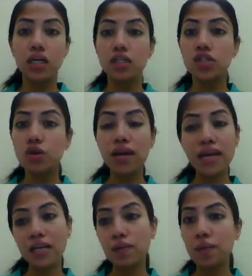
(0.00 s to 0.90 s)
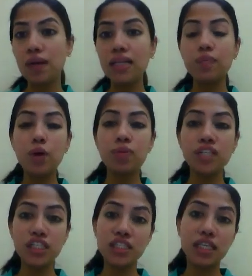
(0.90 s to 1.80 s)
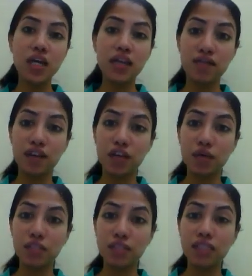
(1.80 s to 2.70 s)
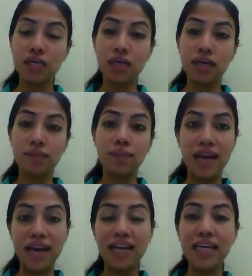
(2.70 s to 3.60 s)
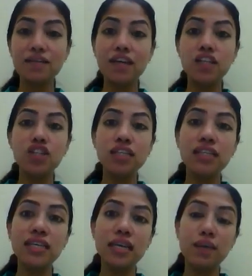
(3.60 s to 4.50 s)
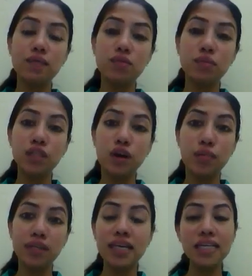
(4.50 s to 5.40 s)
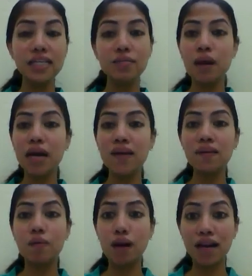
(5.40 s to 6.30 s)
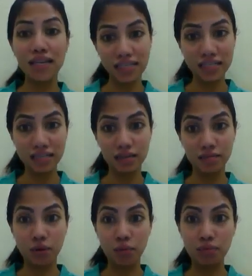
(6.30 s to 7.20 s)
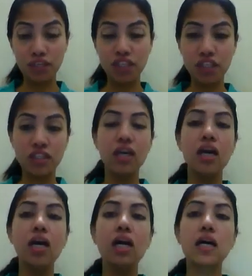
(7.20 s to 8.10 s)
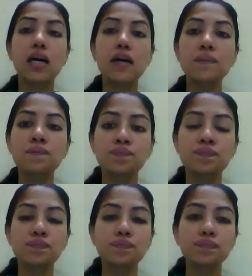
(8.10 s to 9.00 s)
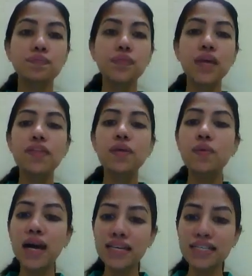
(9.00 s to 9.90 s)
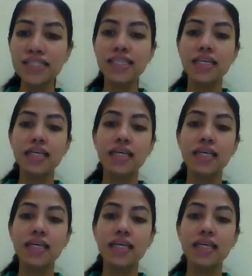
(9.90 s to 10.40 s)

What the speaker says: So anyway, well, the population in South Africa was black, and eventually they came to be dominated by the white population. The whites